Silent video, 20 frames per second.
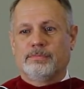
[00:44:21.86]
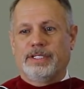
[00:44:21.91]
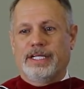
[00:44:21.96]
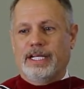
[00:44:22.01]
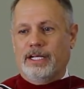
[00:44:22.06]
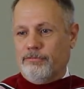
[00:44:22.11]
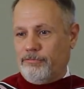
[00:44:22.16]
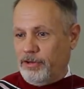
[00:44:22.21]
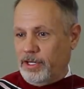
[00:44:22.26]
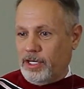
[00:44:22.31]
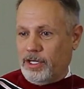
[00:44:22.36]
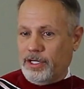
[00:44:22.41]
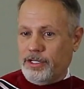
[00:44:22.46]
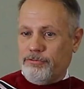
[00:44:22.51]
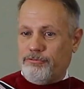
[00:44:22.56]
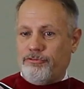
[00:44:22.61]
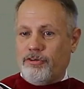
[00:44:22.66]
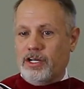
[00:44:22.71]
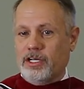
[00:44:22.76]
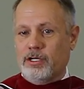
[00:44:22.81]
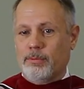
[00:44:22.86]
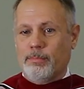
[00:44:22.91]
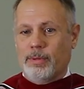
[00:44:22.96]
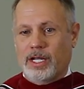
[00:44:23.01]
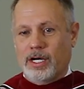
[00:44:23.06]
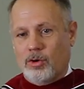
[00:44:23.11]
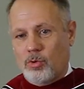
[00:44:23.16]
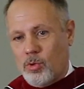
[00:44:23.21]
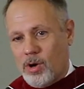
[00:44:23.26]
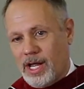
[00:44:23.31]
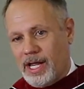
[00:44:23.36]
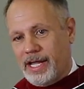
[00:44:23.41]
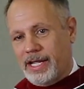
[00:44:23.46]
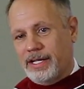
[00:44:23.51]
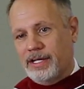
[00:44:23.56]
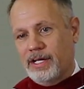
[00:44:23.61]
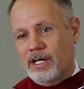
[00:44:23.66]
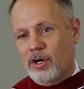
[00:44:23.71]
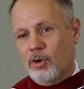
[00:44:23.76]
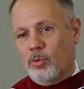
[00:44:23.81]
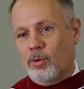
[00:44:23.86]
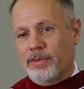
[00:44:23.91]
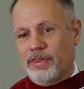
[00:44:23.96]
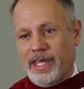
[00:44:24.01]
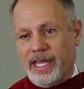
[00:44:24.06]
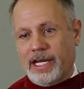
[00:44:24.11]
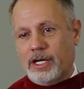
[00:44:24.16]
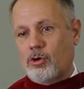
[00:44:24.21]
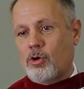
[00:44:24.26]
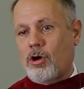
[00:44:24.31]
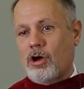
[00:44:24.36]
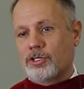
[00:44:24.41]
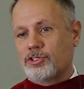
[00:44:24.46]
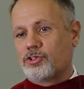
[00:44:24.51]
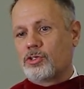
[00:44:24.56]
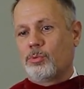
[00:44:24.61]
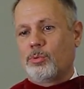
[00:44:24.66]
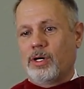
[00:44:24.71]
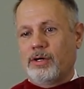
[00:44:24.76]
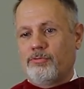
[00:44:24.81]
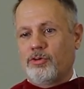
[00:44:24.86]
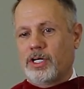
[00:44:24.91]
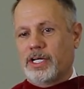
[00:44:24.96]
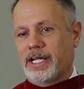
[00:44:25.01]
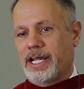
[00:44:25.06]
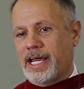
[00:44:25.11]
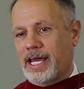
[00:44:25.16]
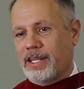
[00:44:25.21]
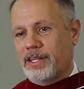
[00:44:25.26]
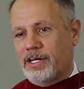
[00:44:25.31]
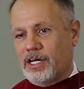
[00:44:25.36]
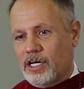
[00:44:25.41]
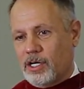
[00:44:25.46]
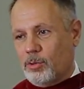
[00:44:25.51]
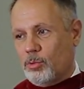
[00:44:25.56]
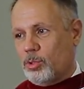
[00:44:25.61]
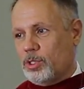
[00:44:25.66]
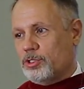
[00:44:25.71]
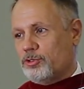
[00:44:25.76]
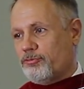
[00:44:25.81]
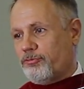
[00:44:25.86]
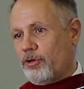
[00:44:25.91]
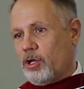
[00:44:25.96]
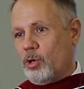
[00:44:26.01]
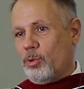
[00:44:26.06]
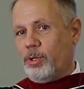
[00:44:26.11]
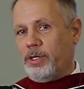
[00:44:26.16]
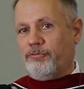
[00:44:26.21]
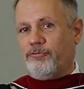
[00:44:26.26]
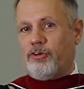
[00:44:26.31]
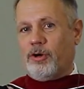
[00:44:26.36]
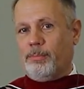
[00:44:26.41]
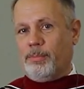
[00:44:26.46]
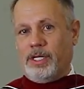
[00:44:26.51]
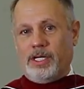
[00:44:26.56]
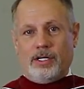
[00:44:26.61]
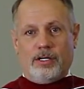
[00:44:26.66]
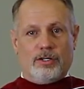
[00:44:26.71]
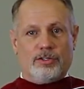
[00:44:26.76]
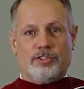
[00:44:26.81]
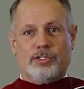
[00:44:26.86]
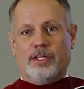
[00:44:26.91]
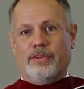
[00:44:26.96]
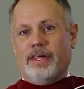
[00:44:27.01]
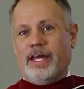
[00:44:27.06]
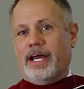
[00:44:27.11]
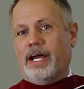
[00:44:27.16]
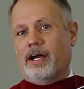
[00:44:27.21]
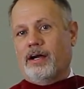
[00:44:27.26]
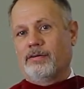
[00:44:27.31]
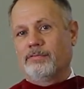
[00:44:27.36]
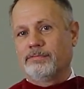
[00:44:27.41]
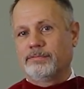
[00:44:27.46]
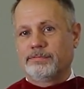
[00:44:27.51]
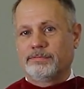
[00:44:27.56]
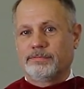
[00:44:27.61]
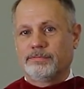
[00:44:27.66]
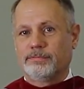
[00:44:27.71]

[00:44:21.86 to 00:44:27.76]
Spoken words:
In a very fundamental way, when they crossed the river together, it was flowing from here to there.